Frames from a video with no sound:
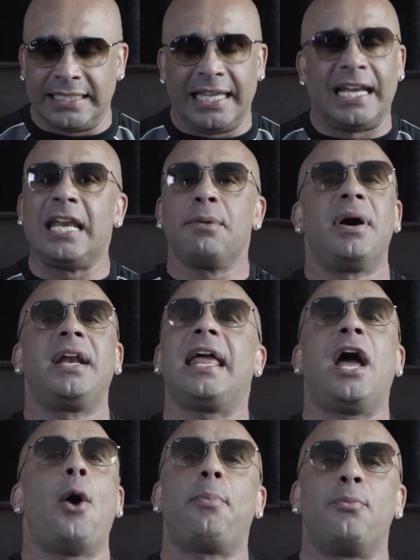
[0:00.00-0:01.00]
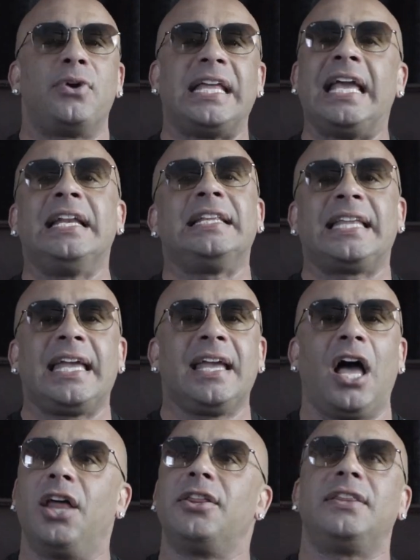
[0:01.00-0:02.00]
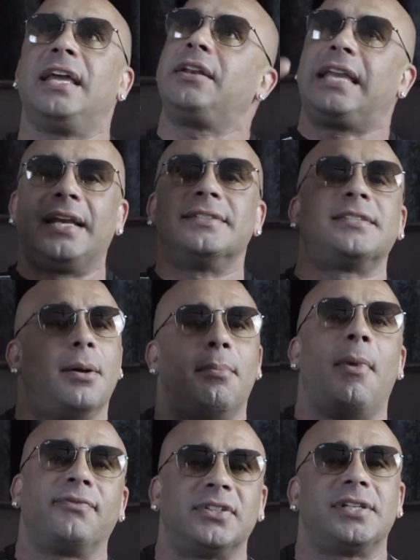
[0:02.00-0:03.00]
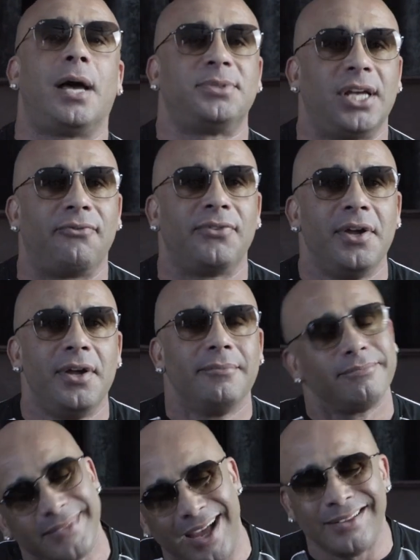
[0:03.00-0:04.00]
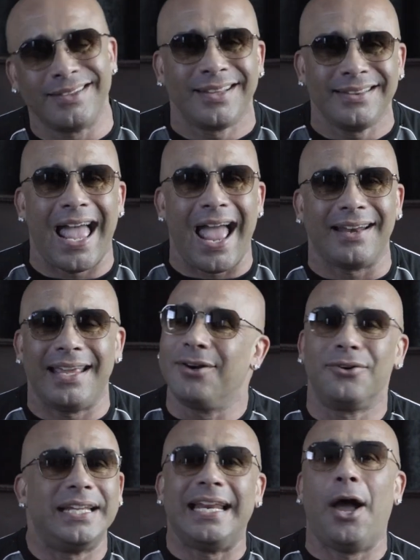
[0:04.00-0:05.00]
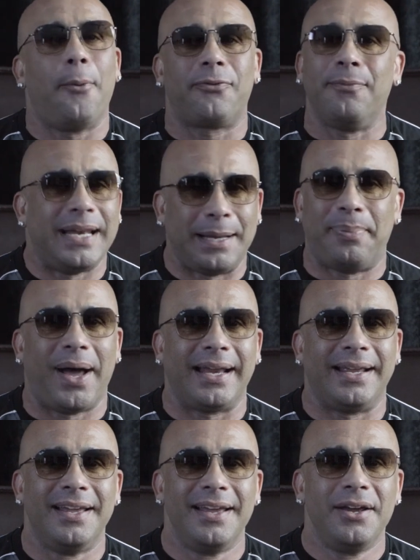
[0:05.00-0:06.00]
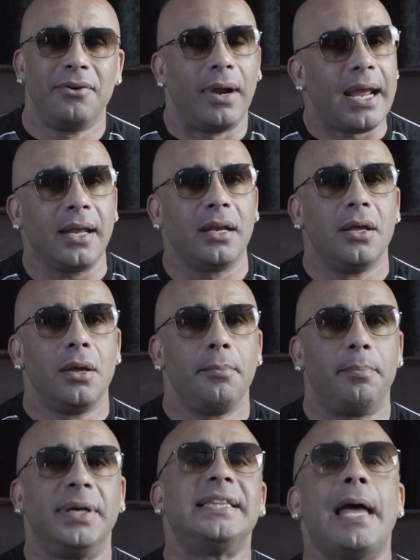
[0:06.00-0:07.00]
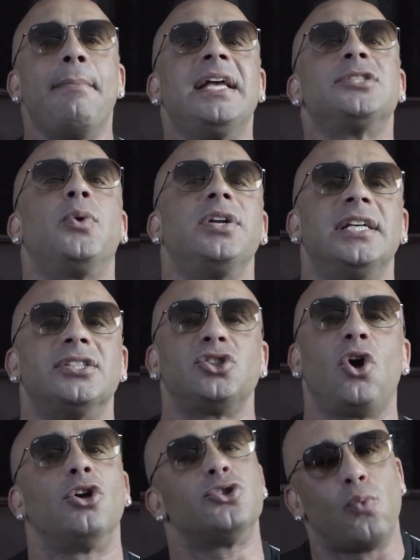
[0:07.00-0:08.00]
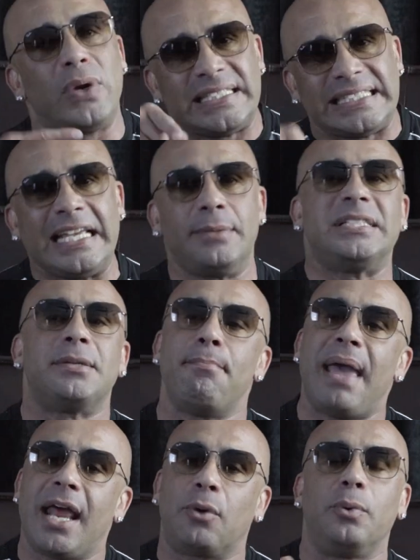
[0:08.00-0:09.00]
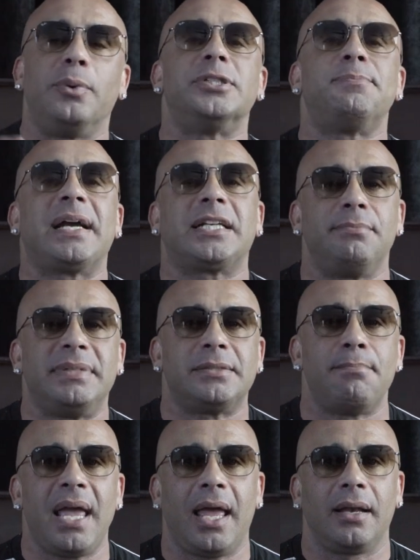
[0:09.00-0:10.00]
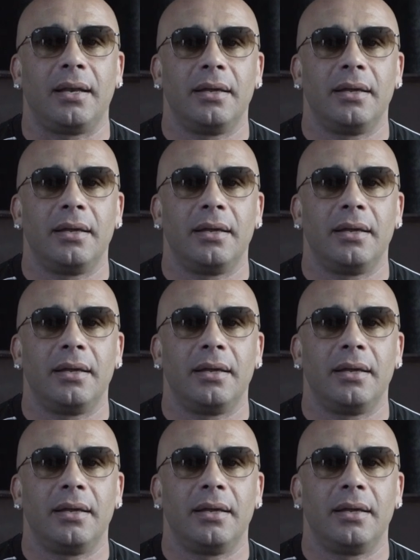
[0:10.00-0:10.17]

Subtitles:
anybody to help him with anything other than getting something off the top shelf. Other than that, he don't need help from anybody, right? But that man's worth his salt. So we see him as a man and we respect him as a man.